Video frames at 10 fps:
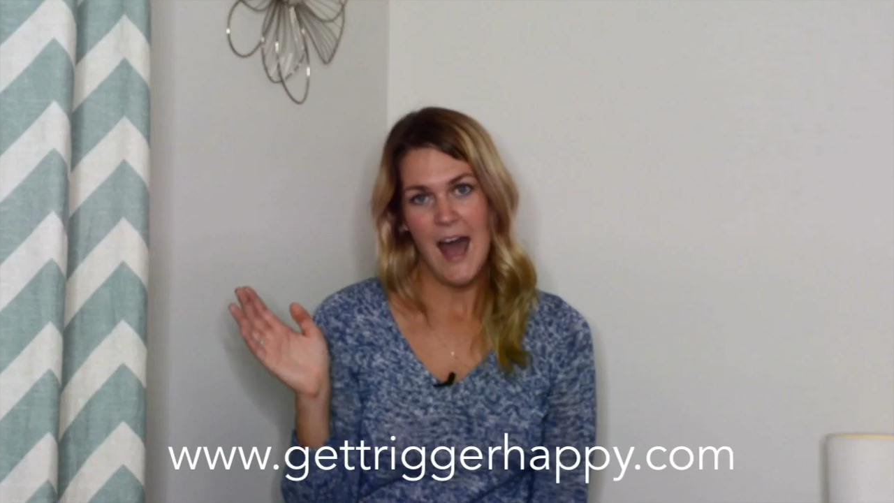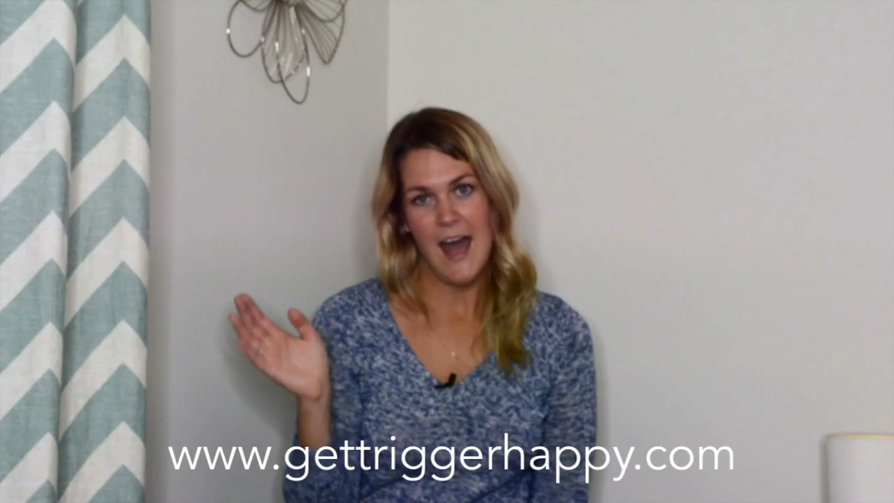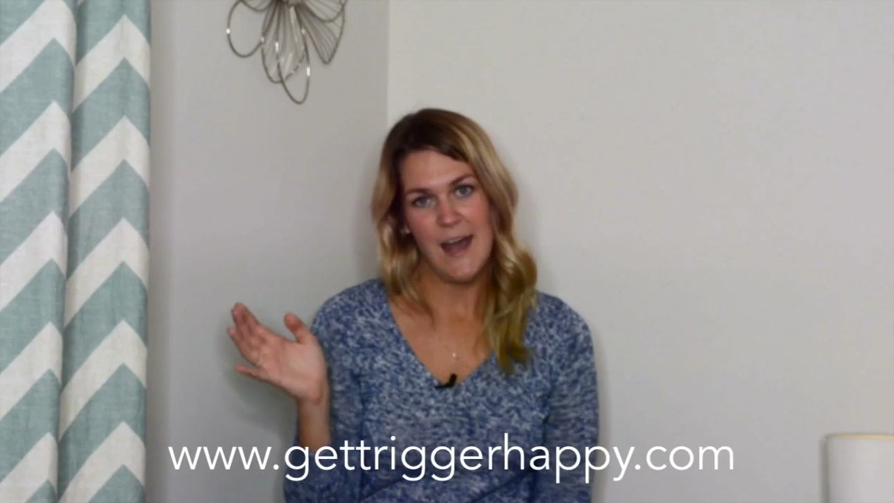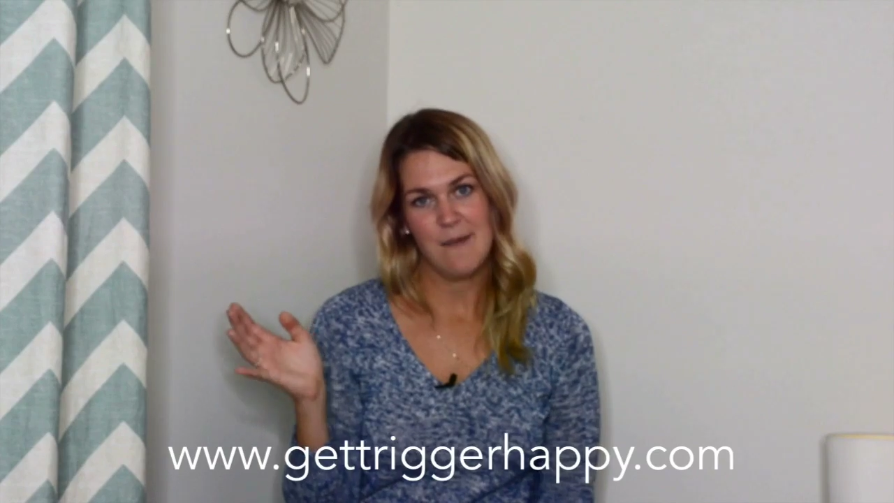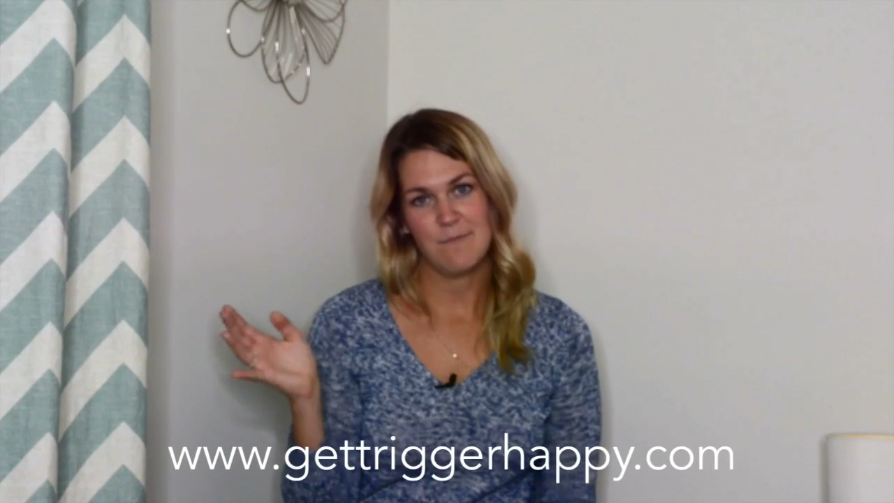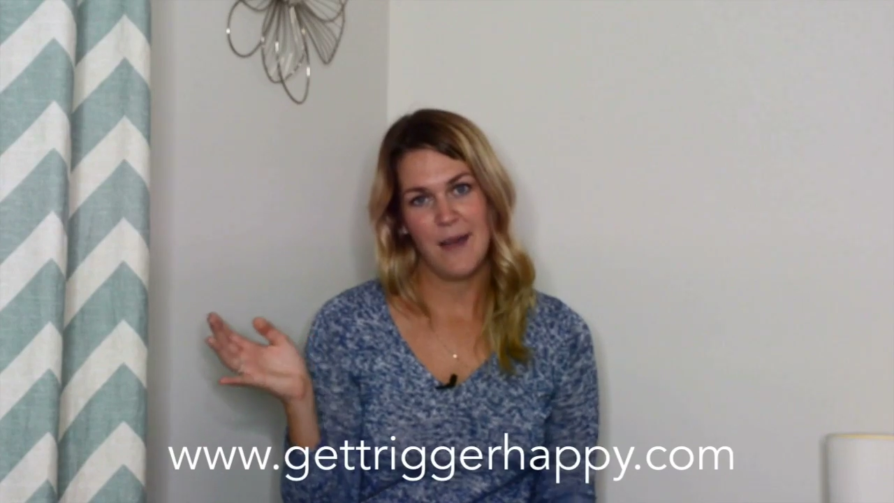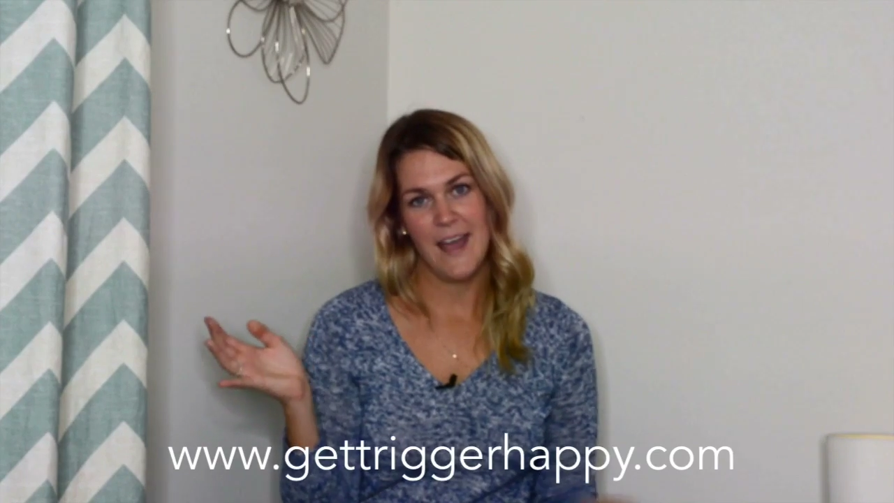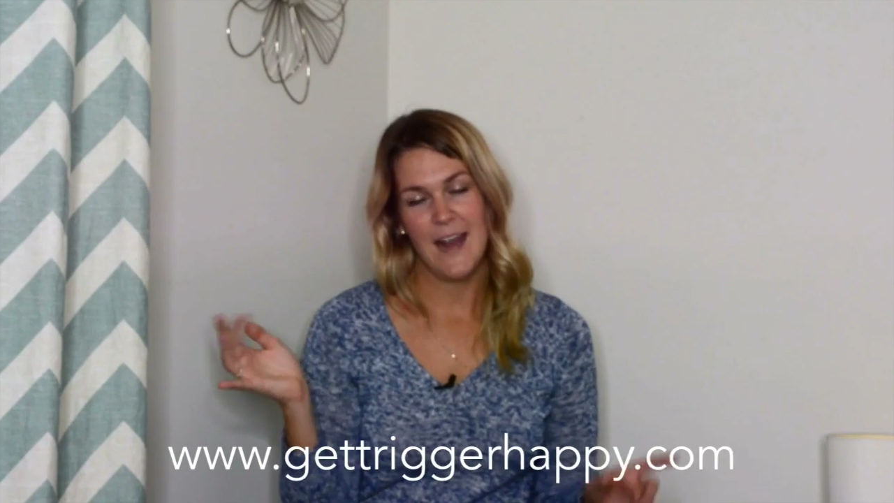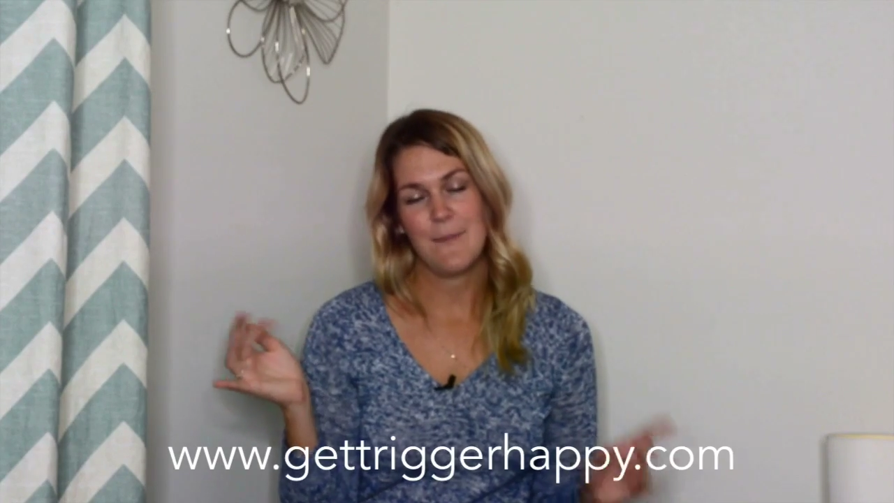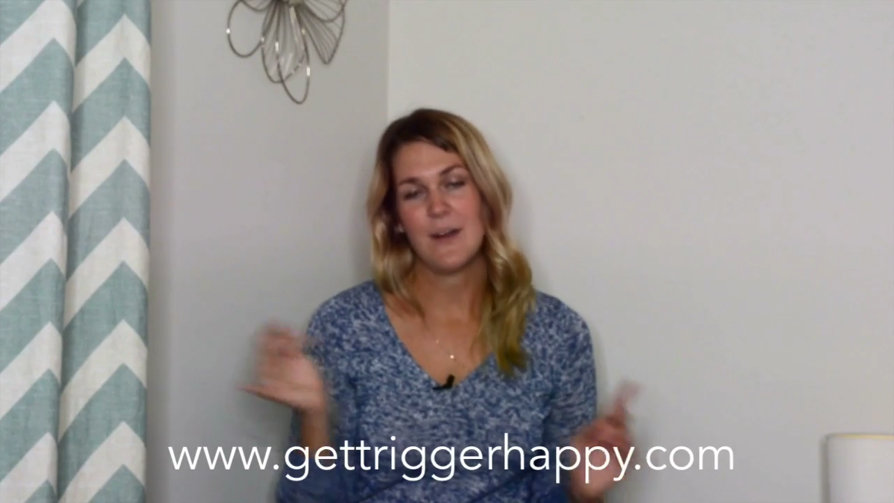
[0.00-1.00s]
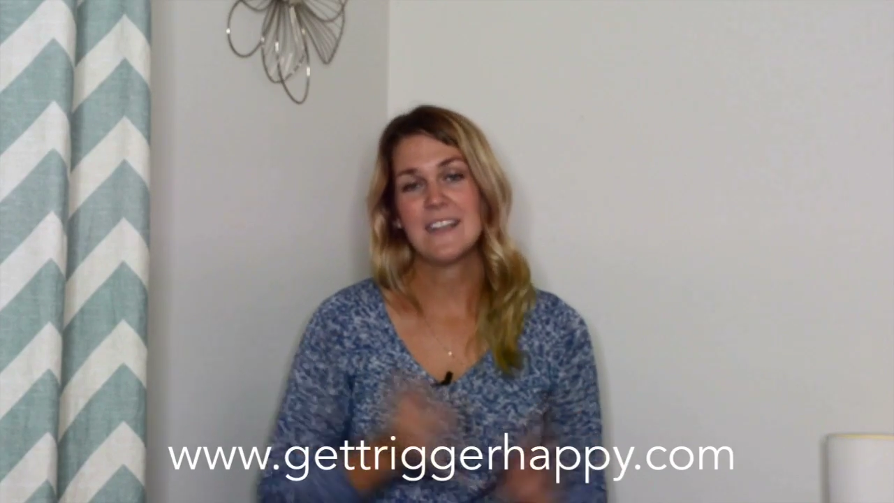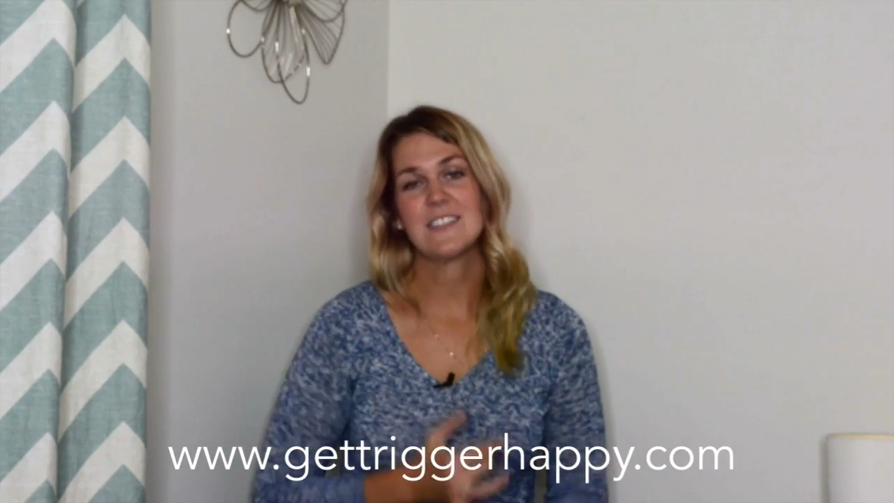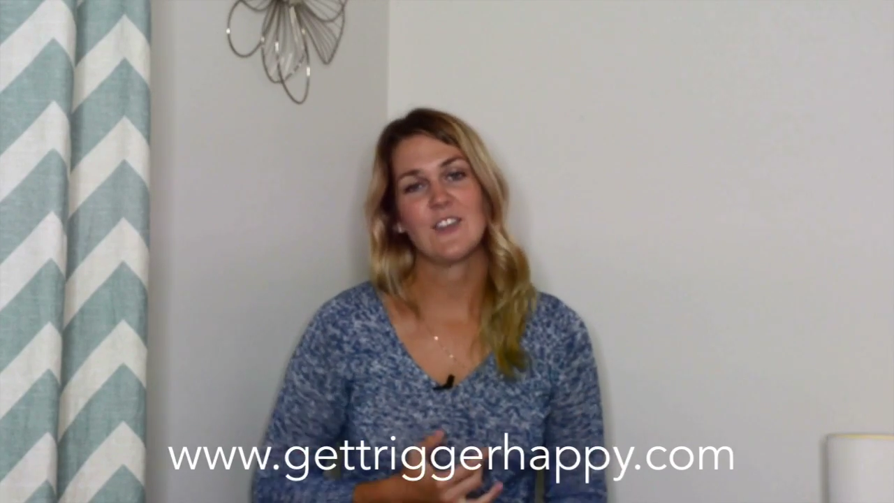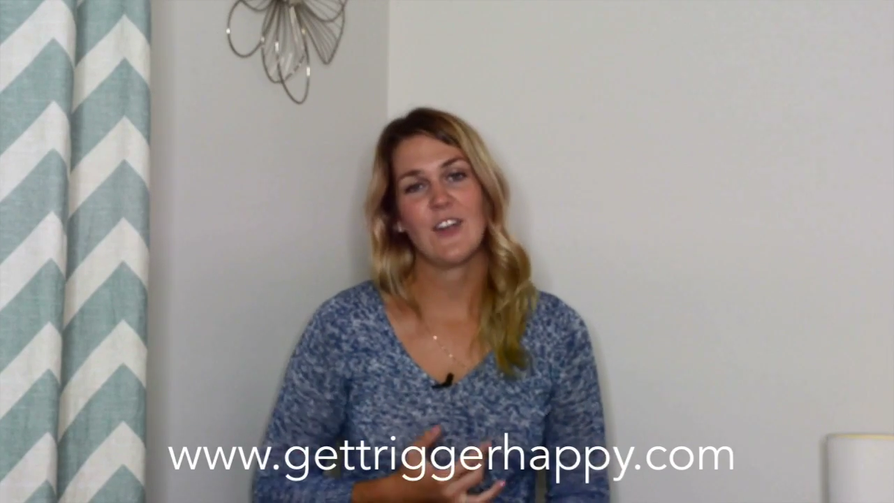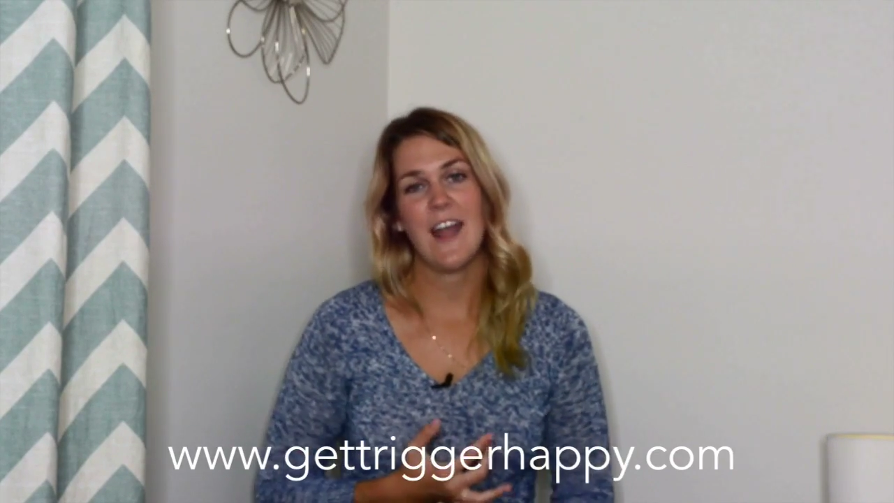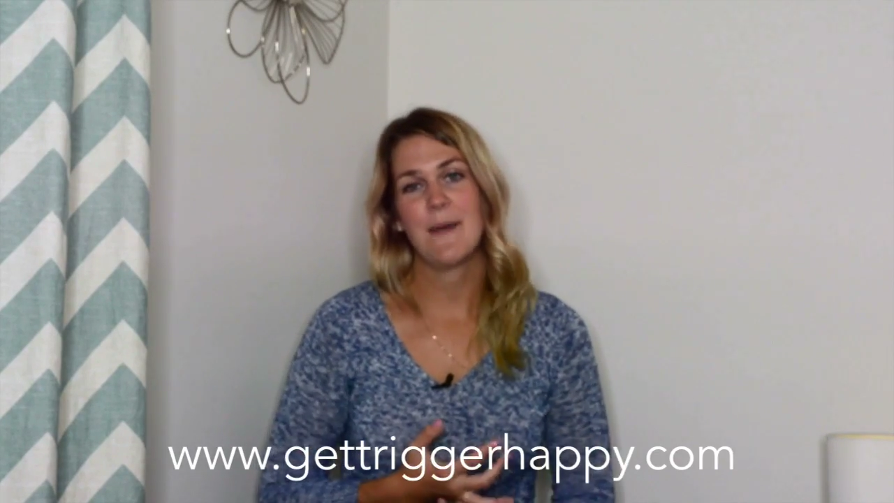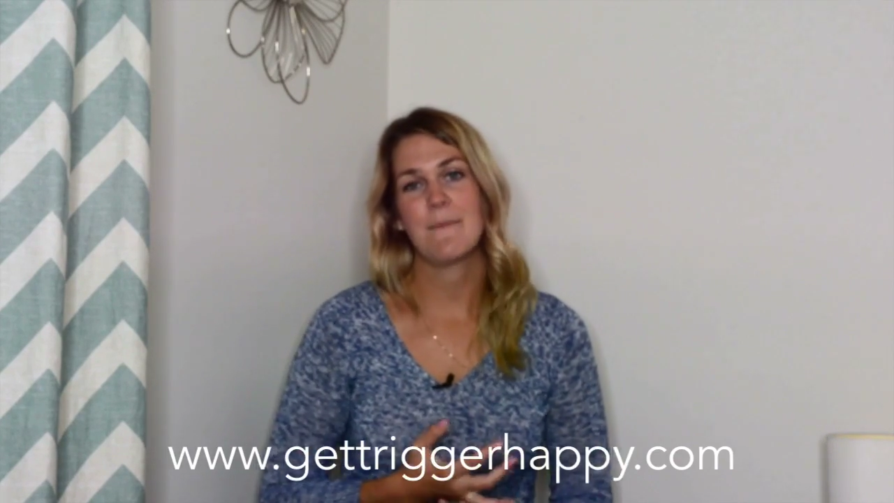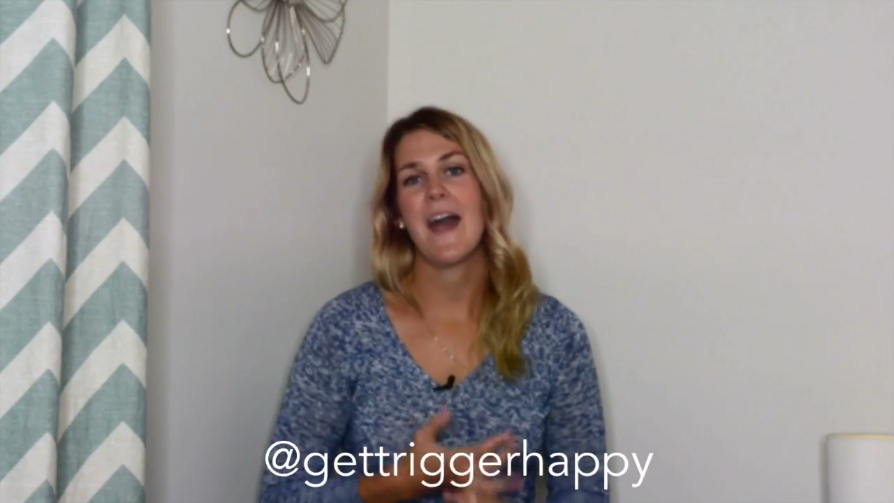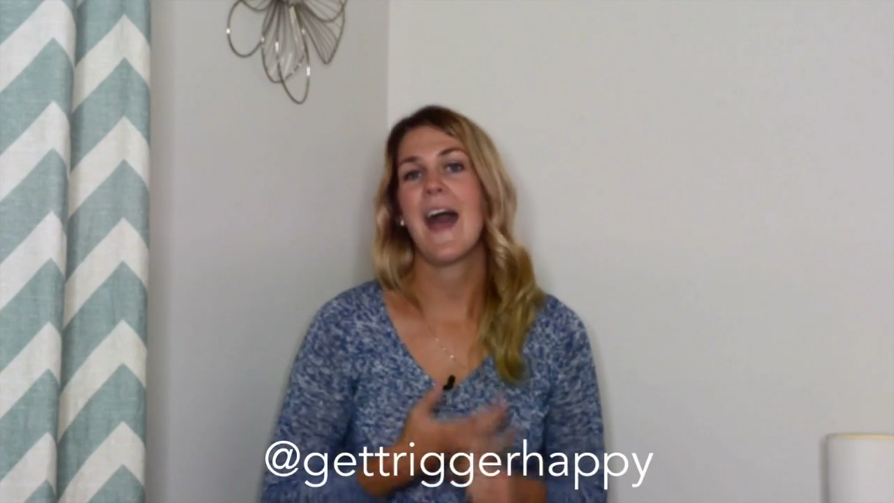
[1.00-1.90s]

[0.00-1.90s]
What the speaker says: but I'm on Instagram